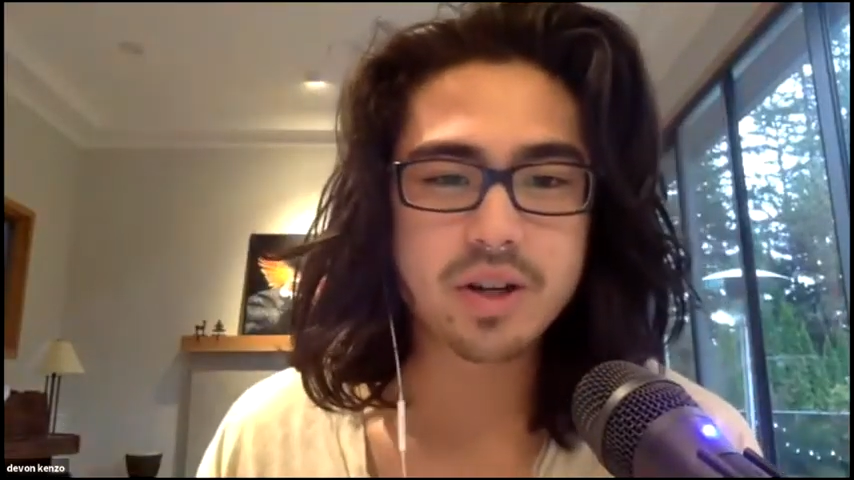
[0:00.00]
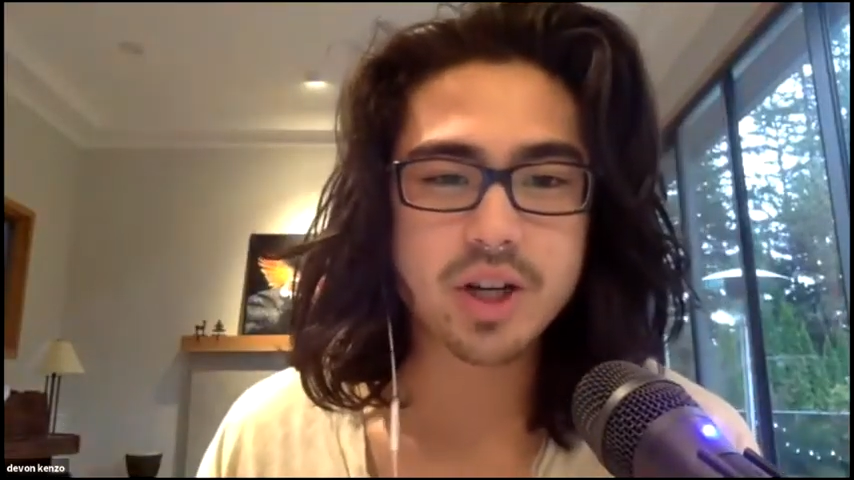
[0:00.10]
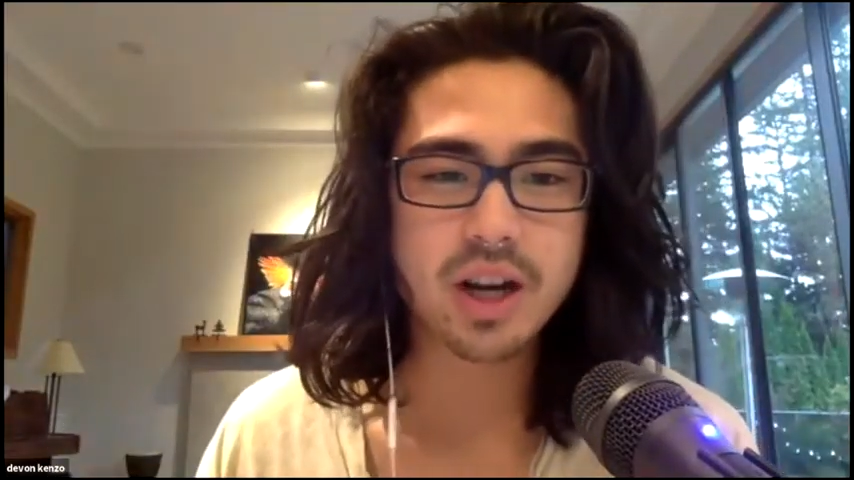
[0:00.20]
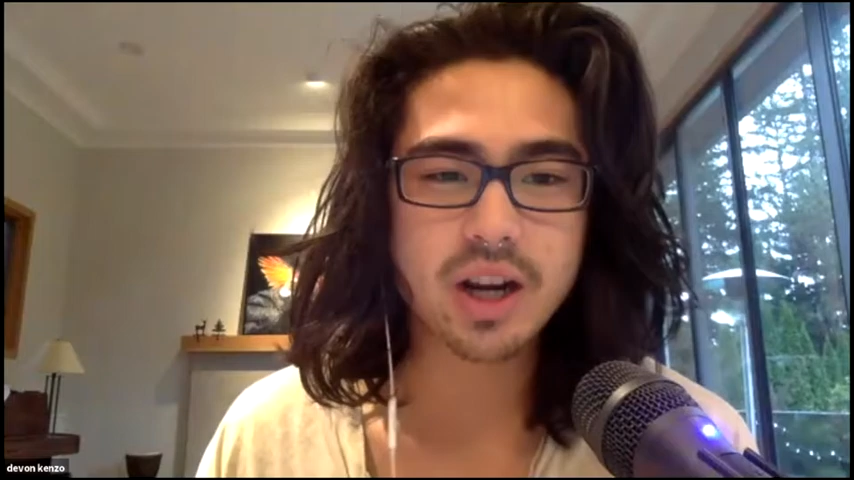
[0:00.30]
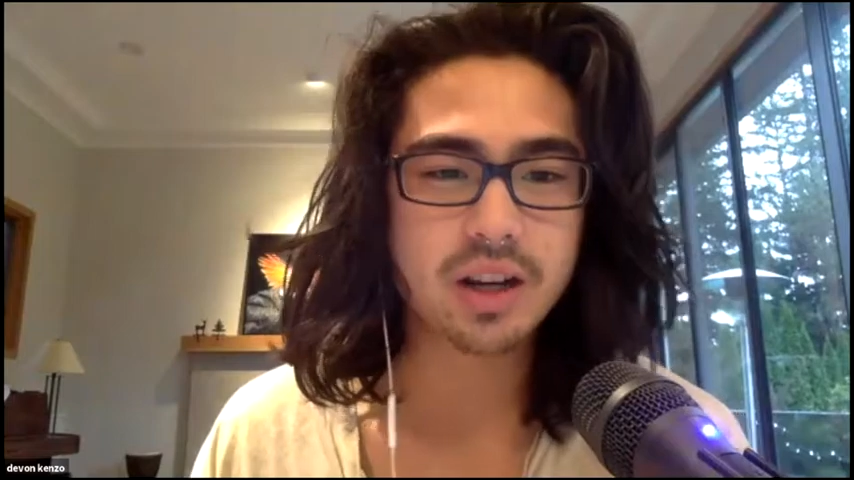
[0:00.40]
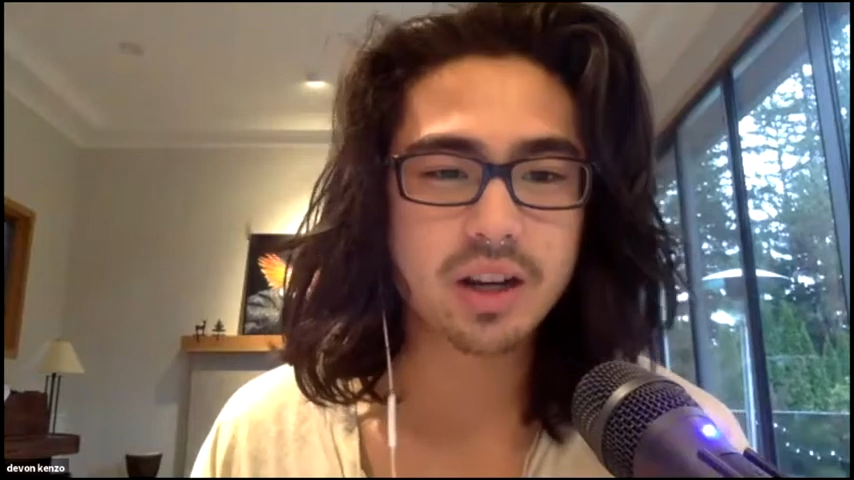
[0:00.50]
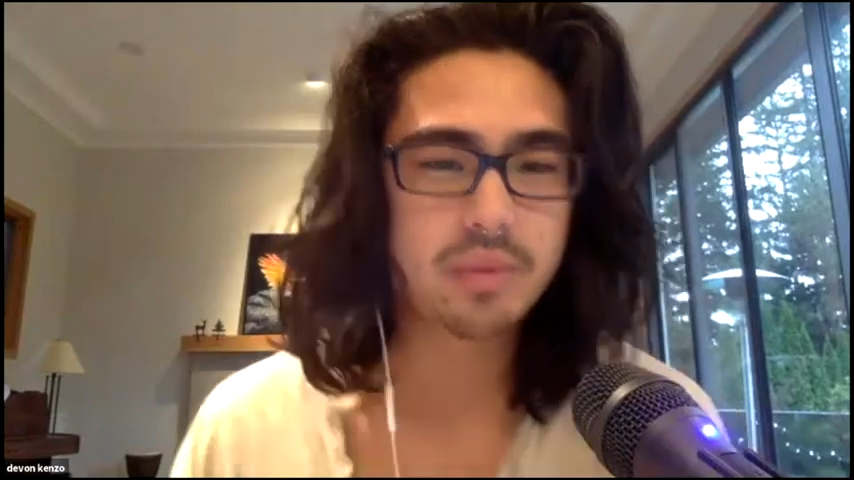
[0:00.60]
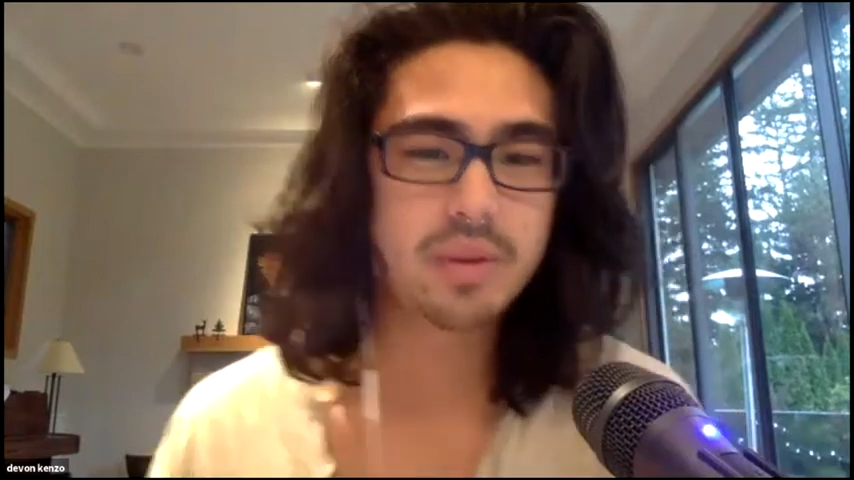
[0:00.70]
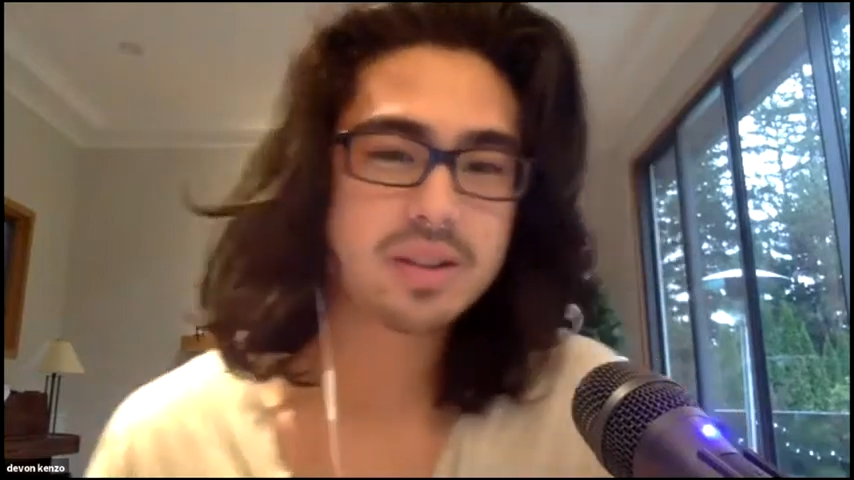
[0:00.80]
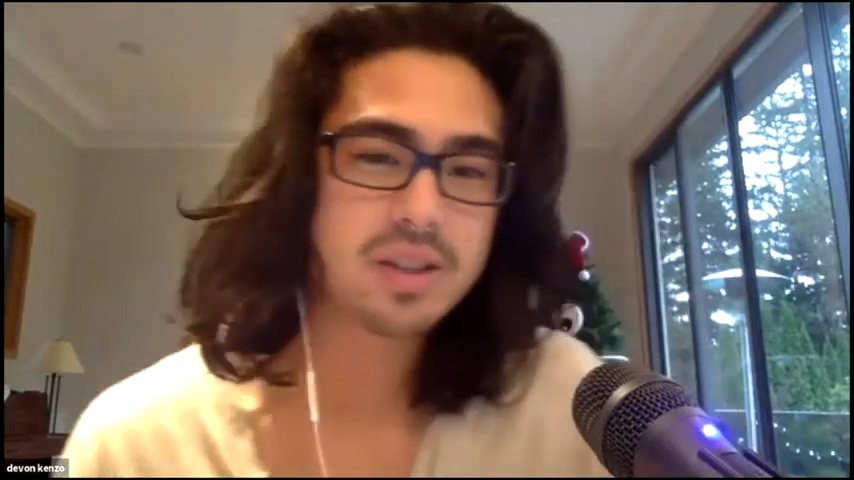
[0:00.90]
checking in
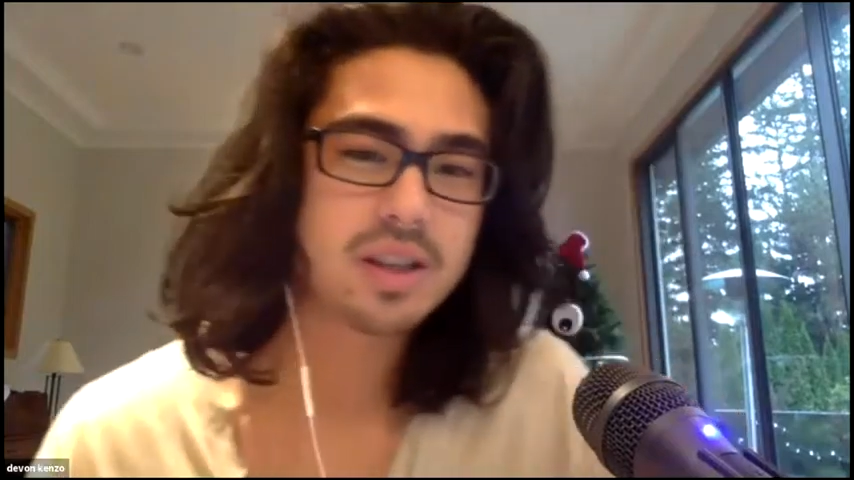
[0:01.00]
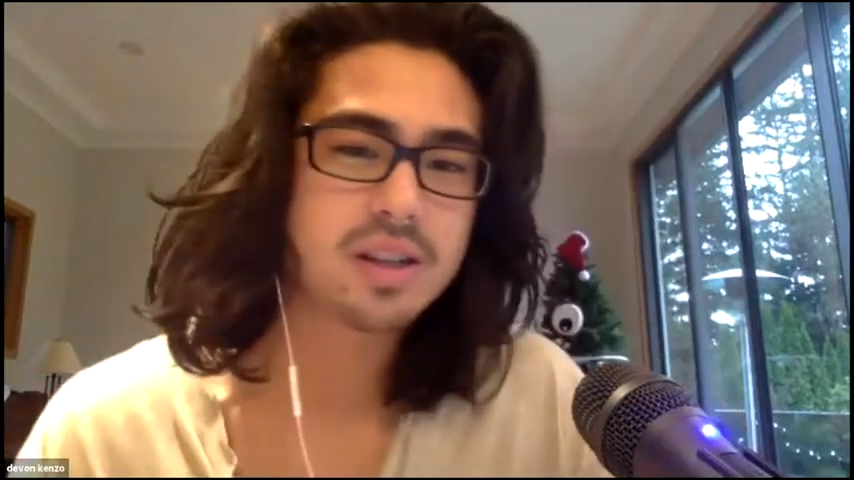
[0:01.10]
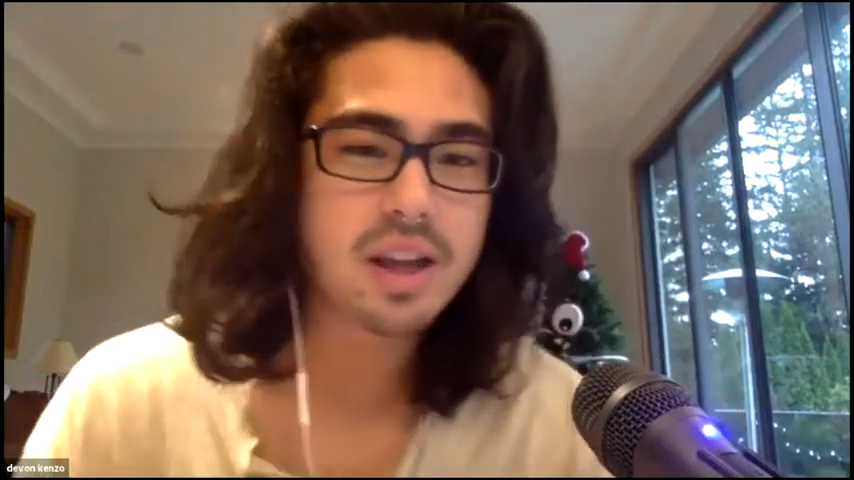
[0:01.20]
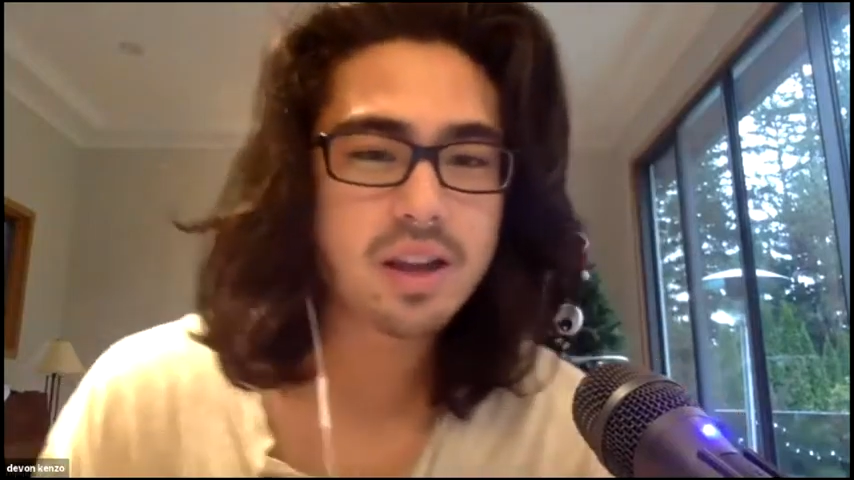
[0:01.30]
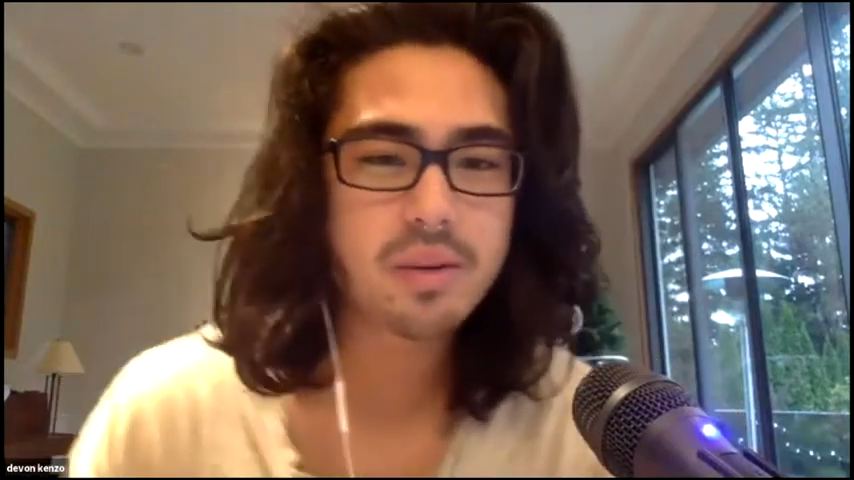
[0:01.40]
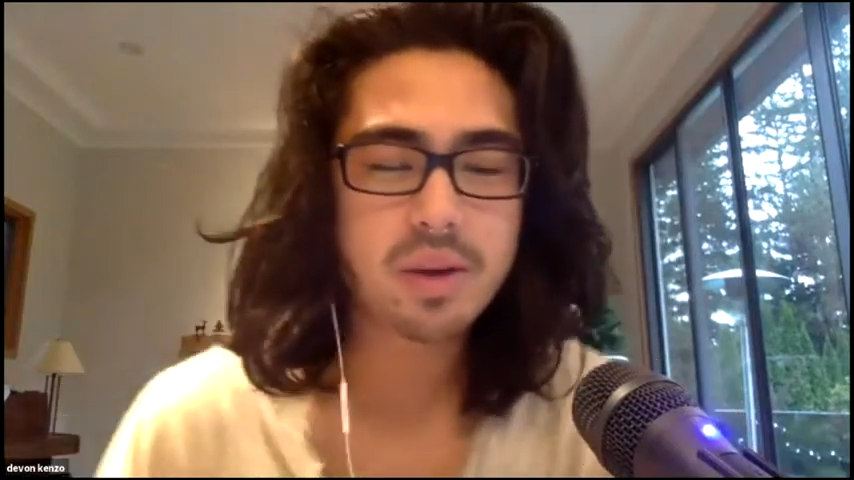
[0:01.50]
with us today.